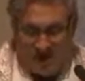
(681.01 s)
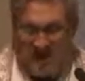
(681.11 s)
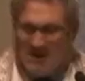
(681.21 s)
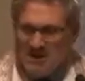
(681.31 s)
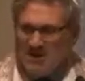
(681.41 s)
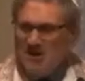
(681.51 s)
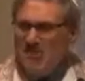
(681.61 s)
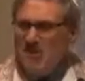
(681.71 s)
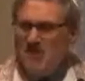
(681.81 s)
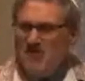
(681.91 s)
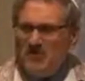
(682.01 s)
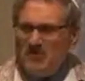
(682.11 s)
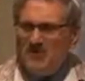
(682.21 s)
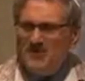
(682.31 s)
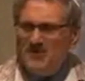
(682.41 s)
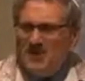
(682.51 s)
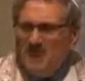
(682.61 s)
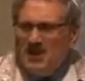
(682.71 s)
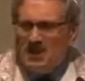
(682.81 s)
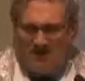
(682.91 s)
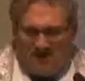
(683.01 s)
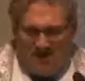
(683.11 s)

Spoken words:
Some of you may be thinking, this all sounds very